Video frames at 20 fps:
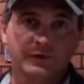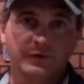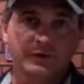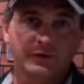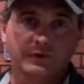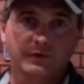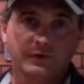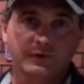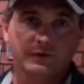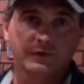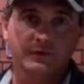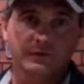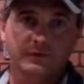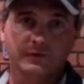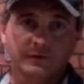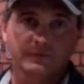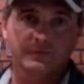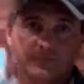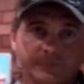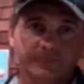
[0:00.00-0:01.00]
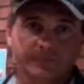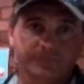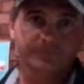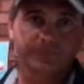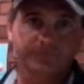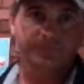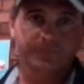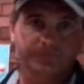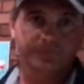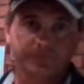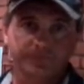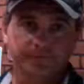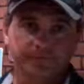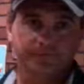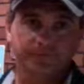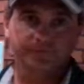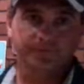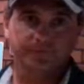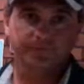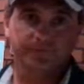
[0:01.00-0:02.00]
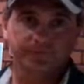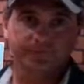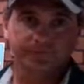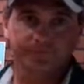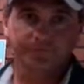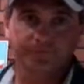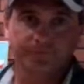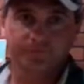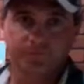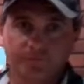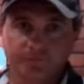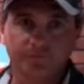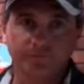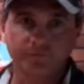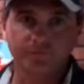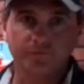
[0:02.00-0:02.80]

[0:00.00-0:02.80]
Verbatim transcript: So how many car titles we've gotten, base titles around here?